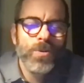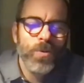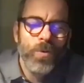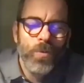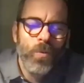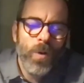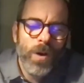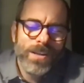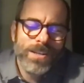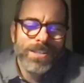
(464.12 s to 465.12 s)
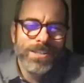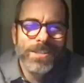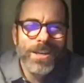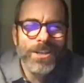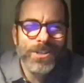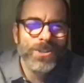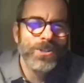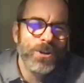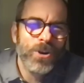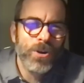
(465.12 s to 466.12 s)
what
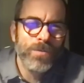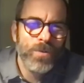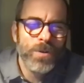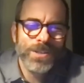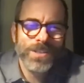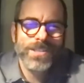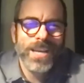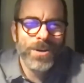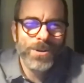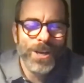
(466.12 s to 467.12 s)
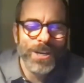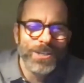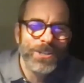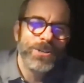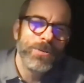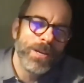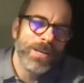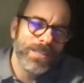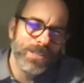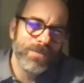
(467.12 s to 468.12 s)
does her voice sound like to you?
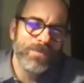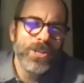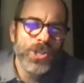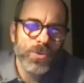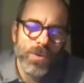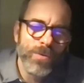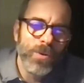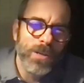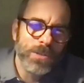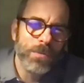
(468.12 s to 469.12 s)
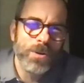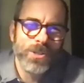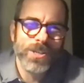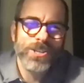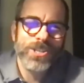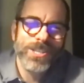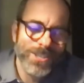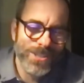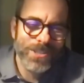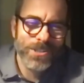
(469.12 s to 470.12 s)
Because it's a visual voice mostly.
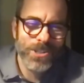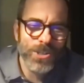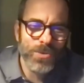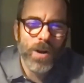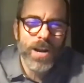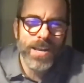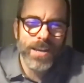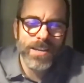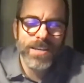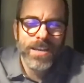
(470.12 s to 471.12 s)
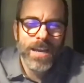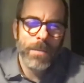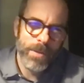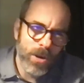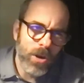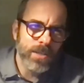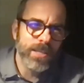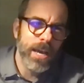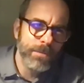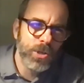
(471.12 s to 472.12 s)
She's writing, I mean, there are
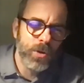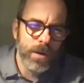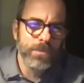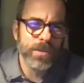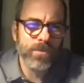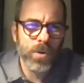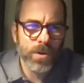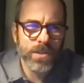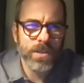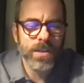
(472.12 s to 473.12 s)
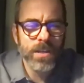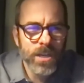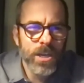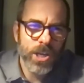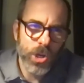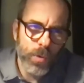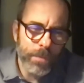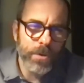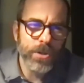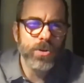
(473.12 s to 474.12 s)
typescripts, of course, that you
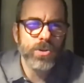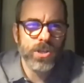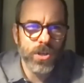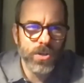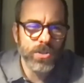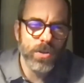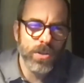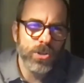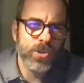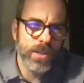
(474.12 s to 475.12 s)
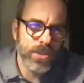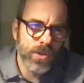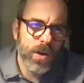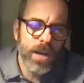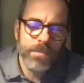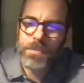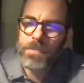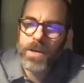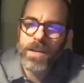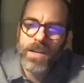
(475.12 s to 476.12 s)
reproduced and also that you transcribed,
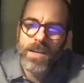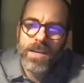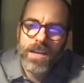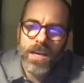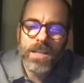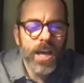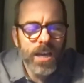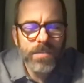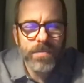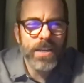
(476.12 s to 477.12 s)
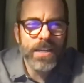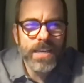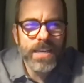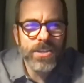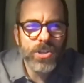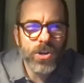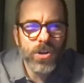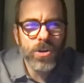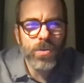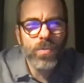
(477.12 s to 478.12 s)
but a lot of it is
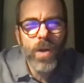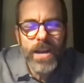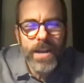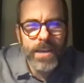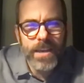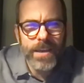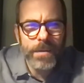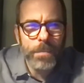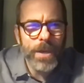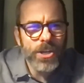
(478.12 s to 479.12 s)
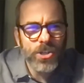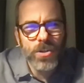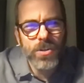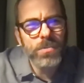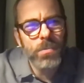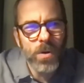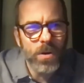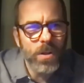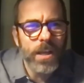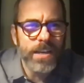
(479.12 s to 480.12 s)
her writing in pictures, more
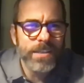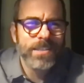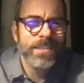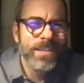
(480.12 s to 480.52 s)
or less,